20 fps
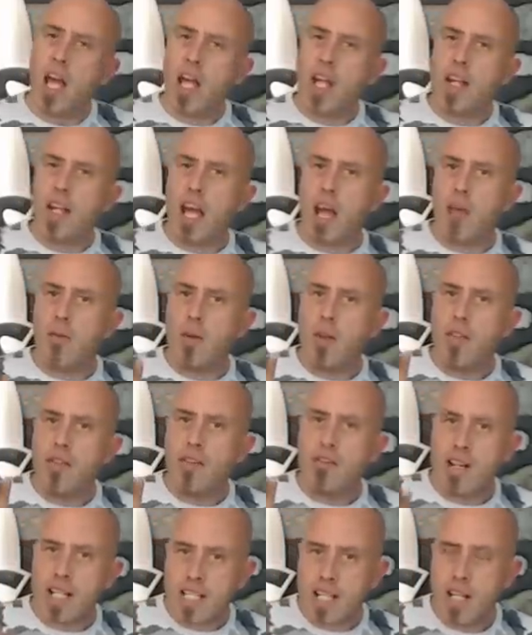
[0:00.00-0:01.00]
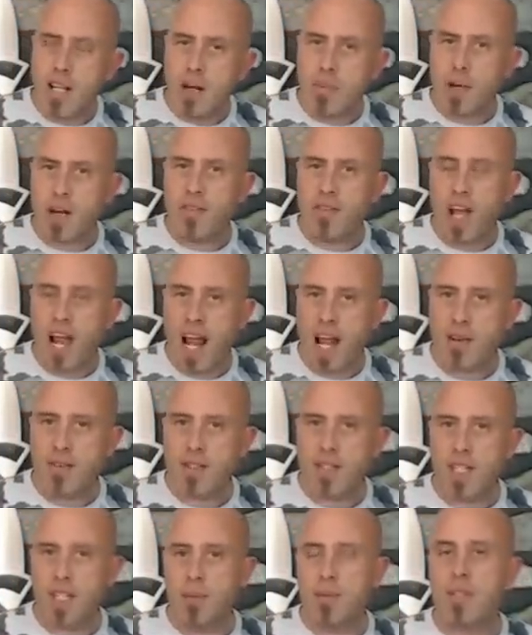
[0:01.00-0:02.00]
Now, there is a little bit of
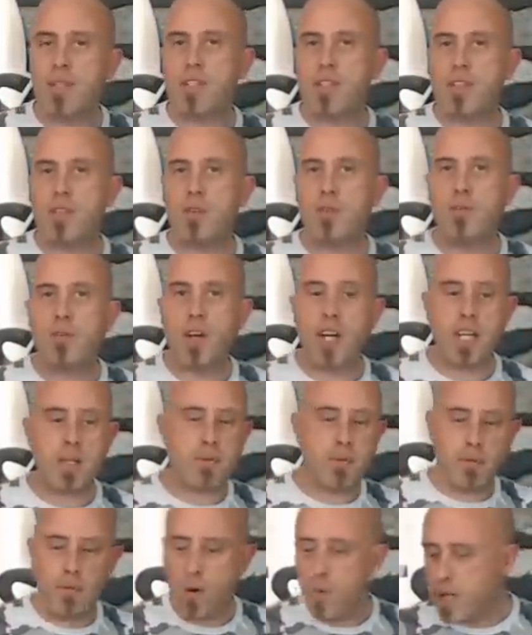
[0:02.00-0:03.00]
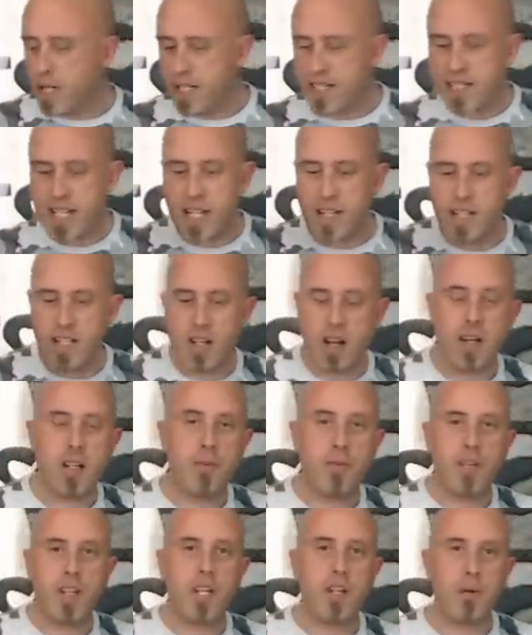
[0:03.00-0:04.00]
housekeeping to do first before we stick the
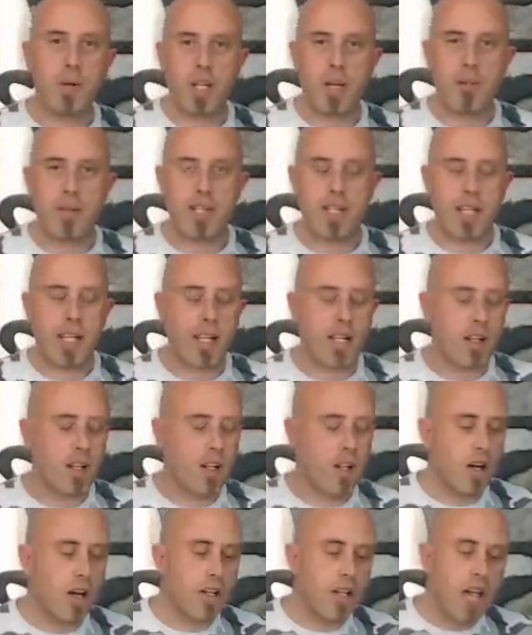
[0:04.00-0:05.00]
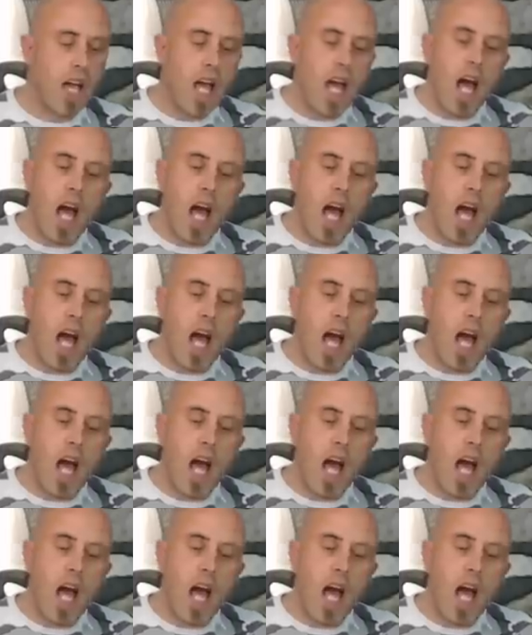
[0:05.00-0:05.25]
knife in here. We go and take a look.